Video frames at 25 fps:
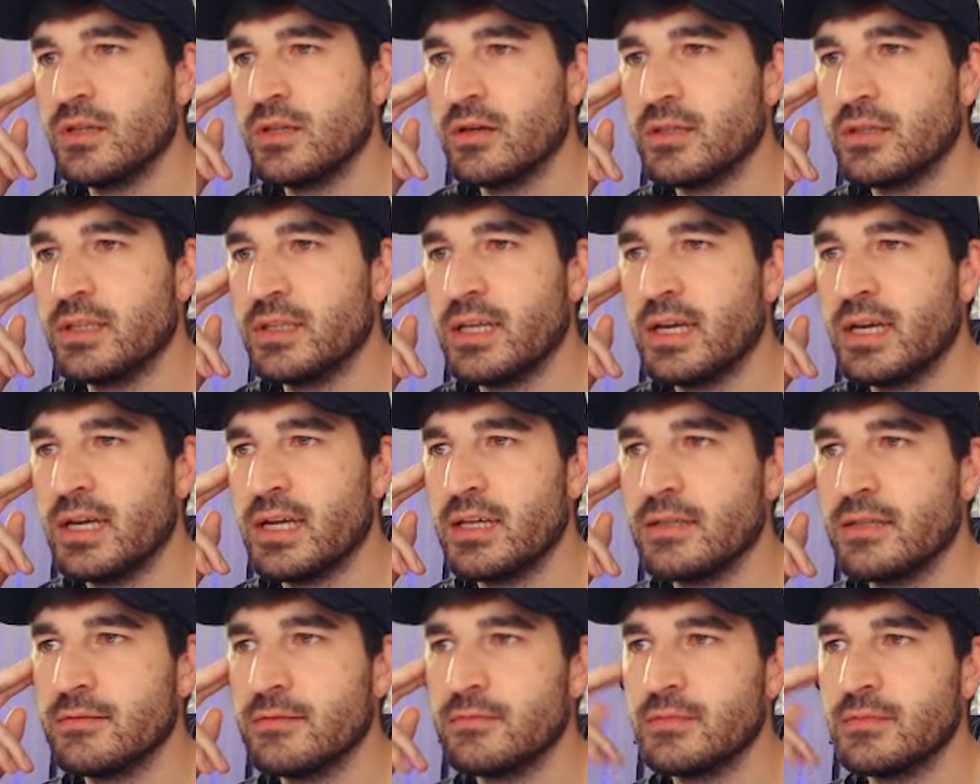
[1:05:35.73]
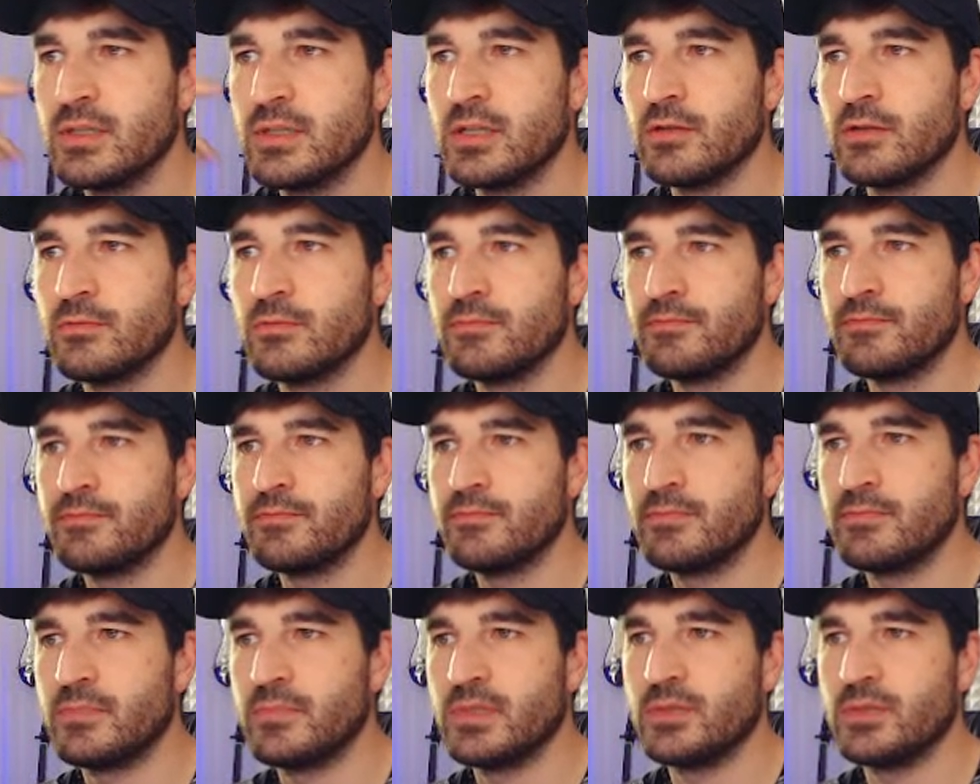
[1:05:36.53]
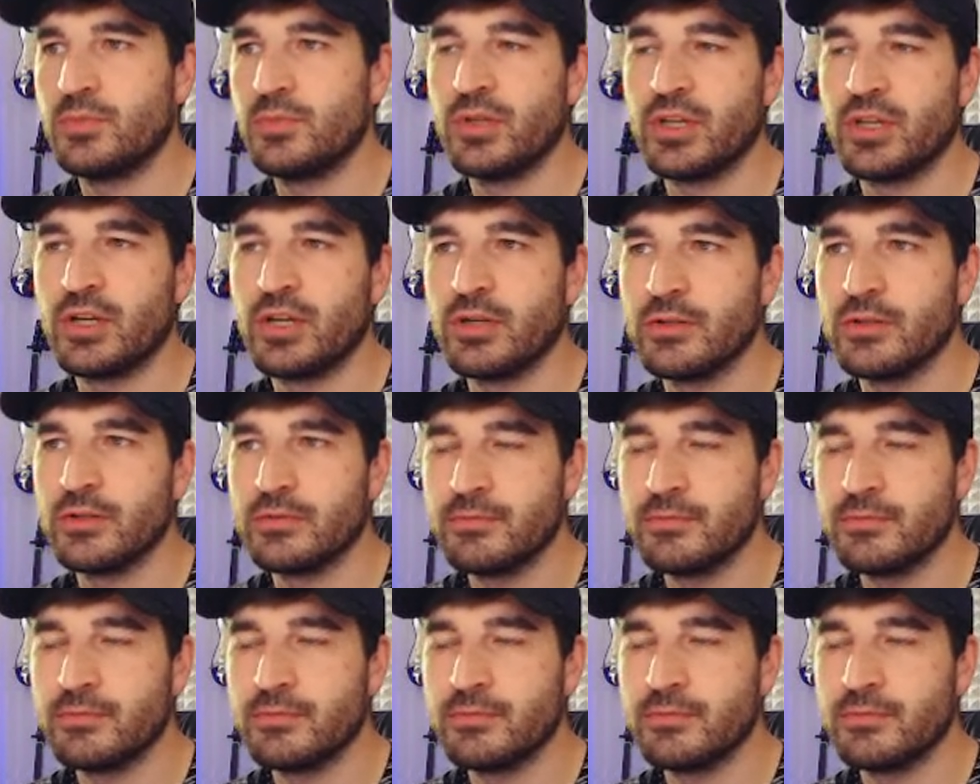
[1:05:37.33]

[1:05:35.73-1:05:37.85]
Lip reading: that, it's pretty good.